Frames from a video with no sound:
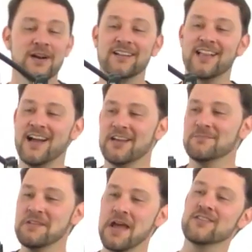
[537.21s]
Well, I
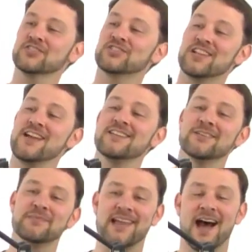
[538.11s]
am now
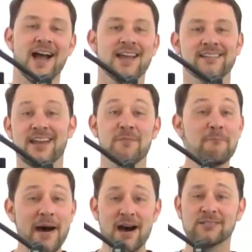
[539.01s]
standing behind a
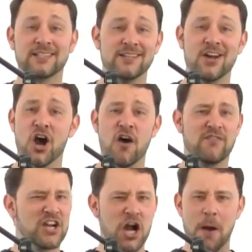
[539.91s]
mountain
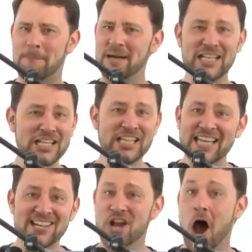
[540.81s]
of
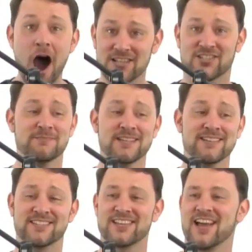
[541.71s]
complete
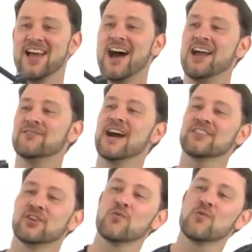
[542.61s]
awesomeness. I've got the